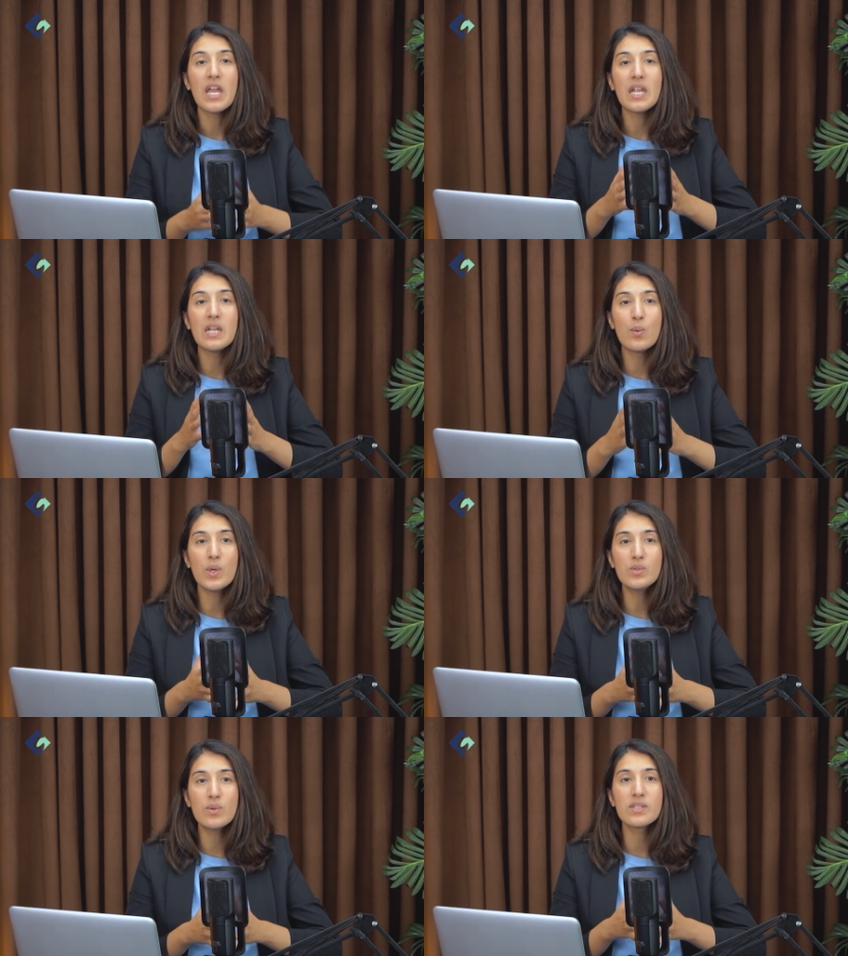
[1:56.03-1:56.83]

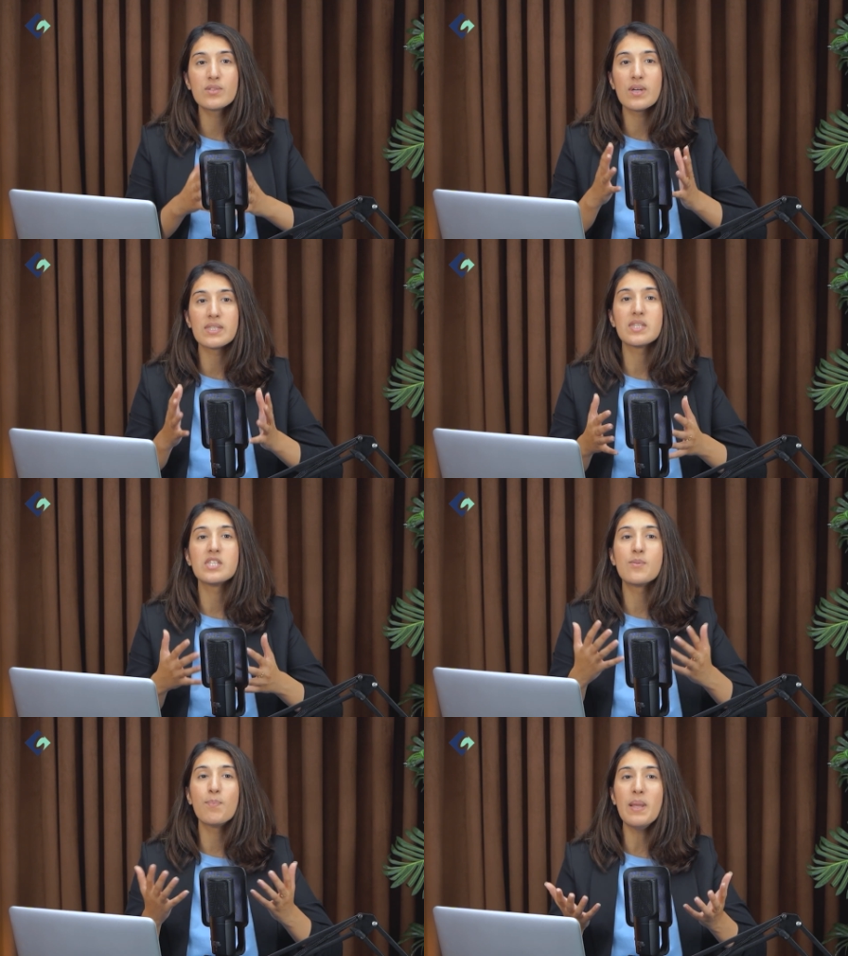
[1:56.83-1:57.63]
individuals to
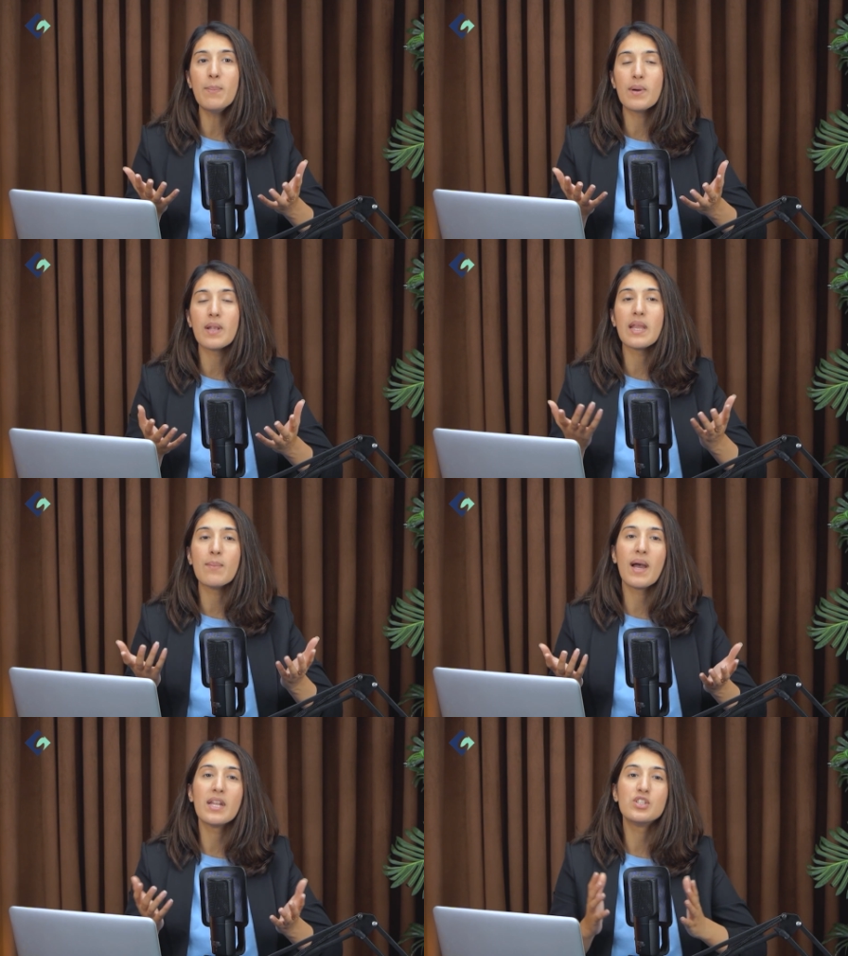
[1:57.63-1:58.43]
assist people in
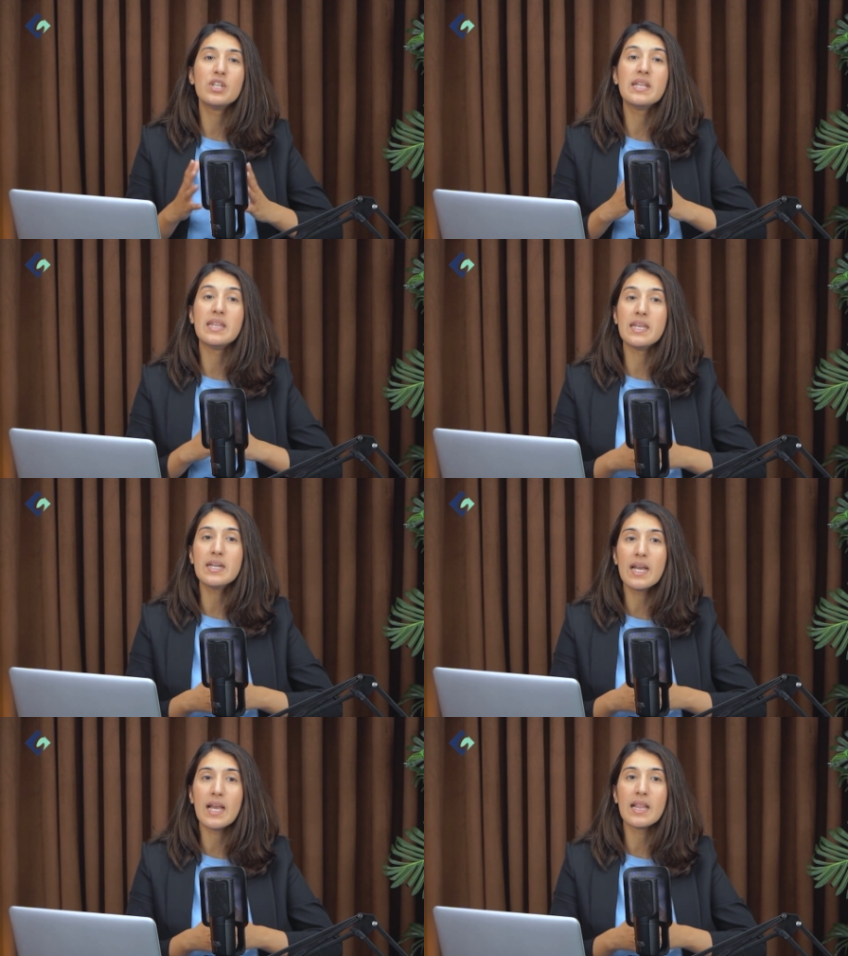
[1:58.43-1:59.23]
managing
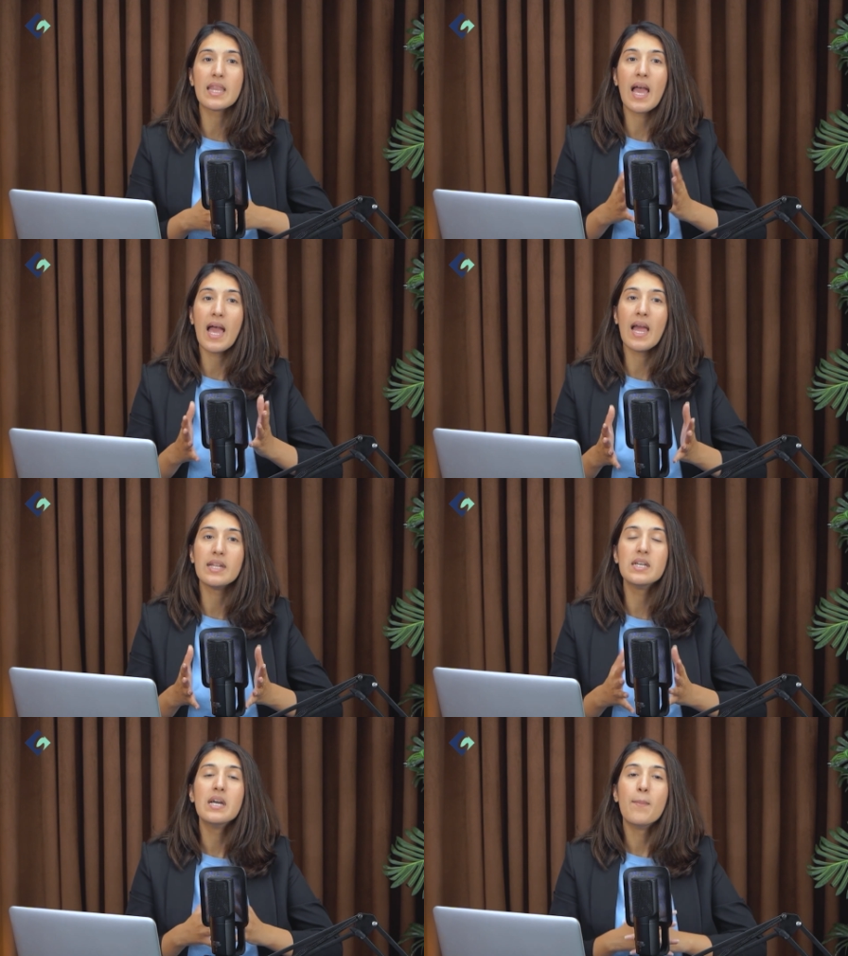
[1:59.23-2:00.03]
their health
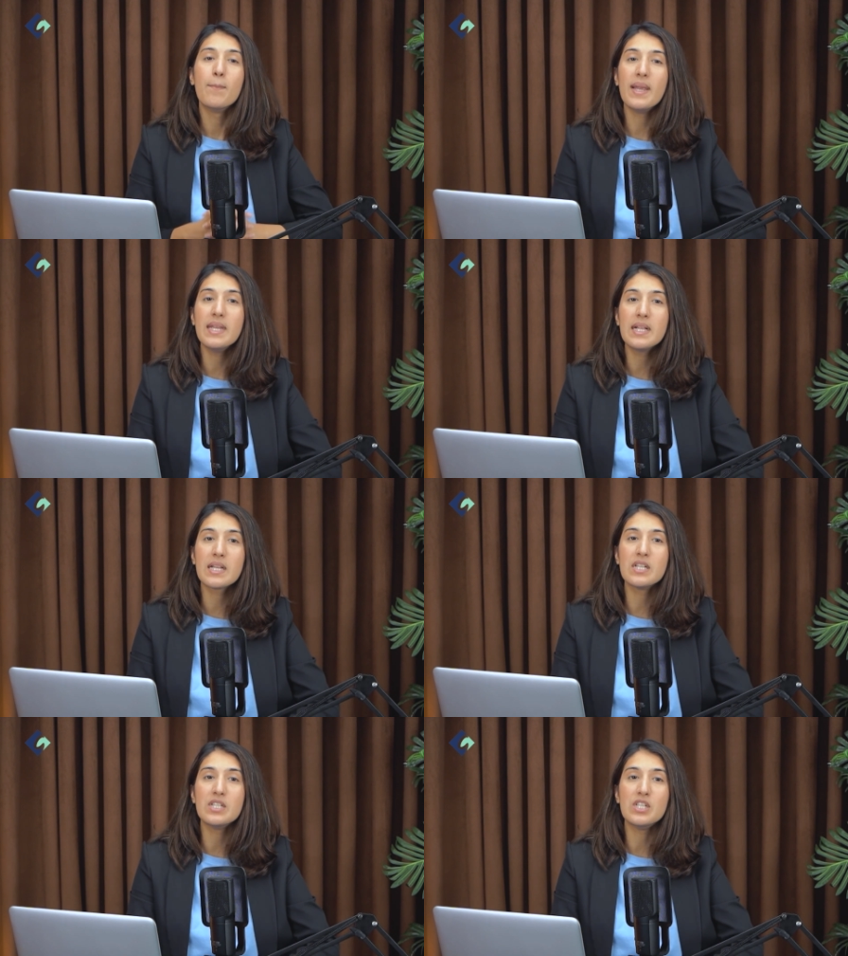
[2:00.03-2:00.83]
and medical
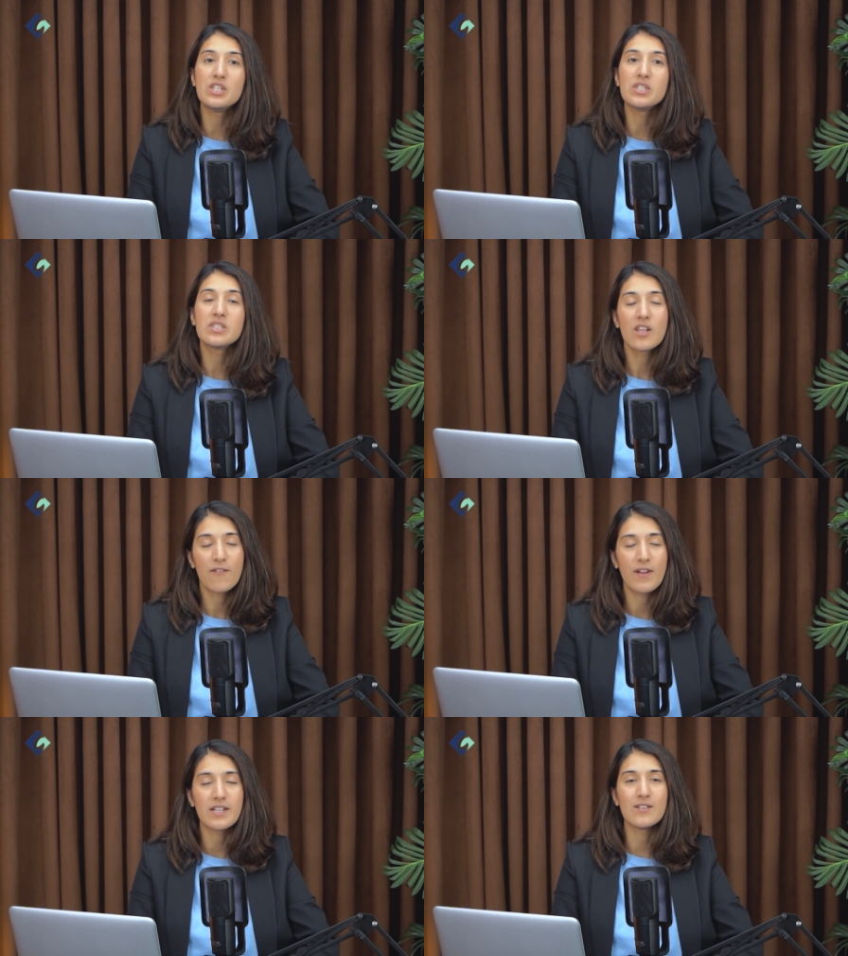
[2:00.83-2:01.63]
conditions
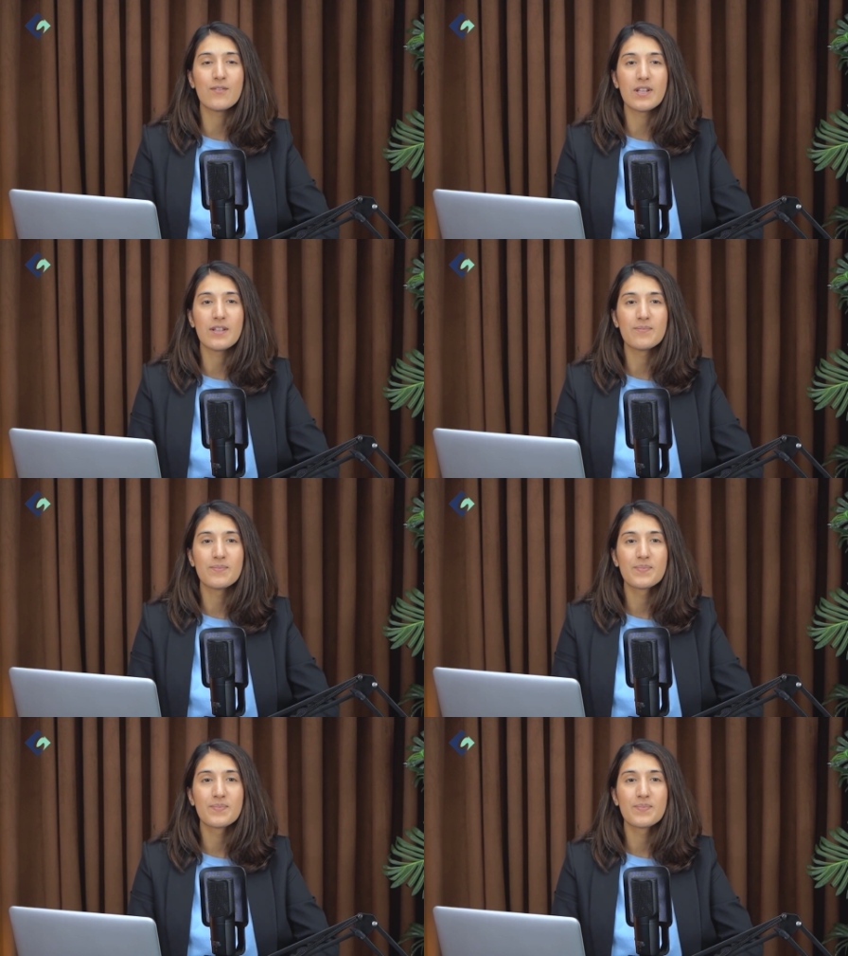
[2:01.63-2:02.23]
effectively.